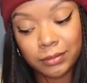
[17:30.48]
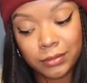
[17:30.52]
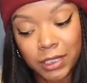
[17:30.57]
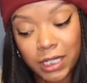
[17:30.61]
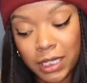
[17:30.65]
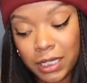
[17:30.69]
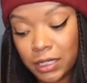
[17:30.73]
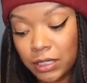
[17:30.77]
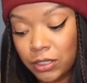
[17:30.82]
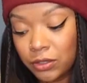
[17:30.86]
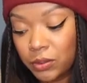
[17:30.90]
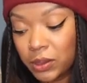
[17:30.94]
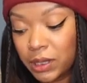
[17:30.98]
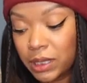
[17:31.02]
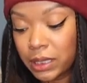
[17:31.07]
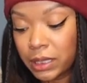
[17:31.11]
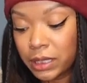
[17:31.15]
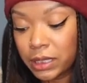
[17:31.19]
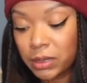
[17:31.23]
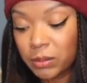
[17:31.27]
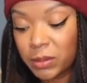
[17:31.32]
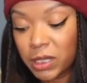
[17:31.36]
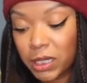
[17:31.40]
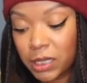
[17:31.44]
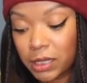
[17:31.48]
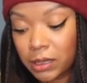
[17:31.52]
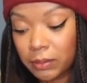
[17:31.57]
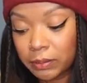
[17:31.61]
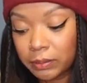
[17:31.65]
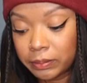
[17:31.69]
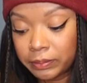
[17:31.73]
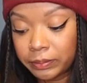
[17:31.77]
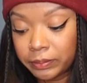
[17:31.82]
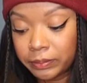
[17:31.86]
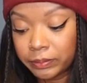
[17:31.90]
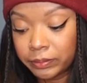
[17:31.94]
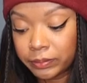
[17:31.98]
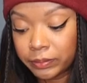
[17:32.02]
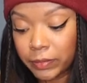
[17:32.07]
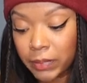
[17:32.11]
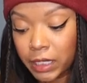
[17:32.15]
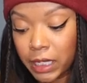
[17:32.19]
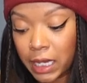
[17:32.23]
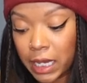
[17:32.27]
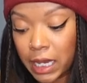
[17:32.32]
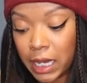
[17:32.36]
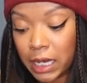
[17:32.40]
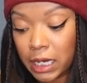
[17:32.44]
It is what it is, man.
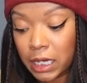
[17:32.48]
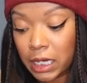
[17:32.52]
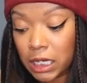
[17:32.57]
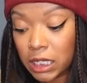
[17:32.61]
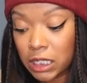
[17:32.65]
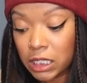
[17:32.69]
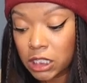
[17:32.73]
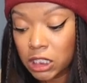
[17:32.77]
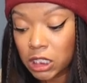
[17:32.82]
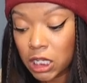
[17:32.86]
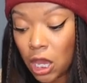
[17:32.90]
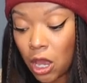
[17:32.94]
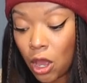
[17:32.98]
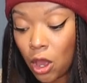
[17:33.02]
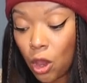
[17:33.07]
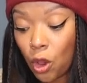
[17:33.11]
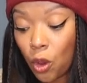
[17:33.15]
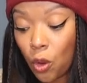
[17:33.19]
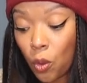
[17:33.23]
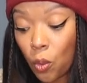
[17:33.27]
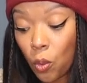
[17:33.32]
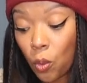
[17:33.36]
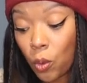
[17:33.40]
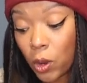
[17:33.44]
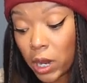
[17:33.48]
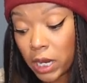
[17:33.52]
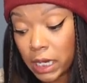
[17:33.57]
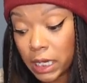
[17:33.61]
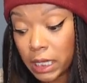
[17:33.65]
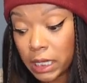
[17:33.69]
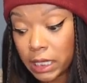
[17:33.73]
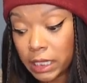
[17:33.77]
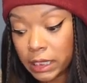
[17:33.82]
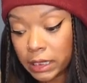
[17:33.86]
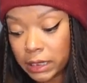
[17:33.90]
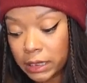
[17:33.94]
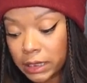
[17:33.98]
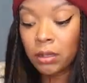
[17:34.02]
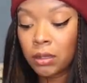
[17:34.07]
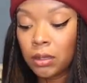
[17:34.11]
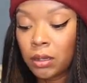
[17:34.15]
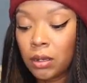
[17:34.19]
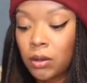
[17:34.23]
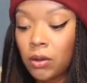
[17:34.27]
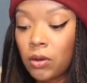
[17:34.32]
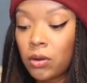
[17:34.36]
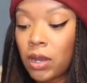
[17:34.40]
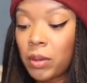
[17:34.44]
It is what it is.
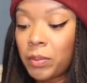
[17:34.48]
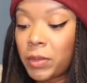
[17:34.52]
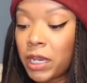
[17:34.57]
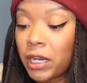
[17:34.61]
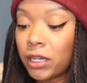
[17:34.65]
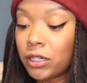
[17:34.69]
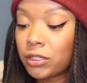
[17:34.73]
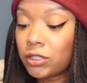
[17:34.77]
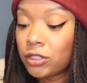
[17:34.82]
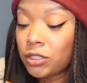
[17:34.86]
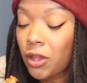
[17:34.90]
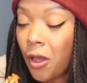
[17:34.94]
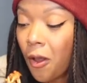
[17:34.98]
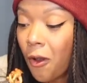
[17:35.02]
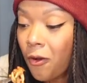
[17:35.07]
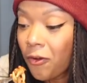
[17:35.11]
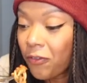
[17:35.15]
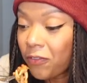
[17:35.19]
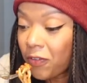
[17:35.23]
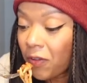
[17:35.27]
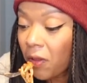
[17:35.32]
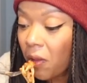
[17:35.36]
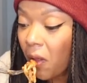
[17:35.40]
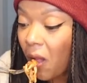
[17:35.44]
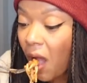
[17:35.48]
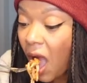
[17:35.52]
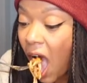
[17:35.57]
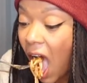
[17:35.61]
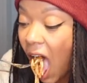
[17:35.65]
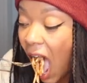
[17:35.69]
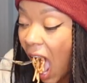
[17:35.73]
Oh, I'm getting so full.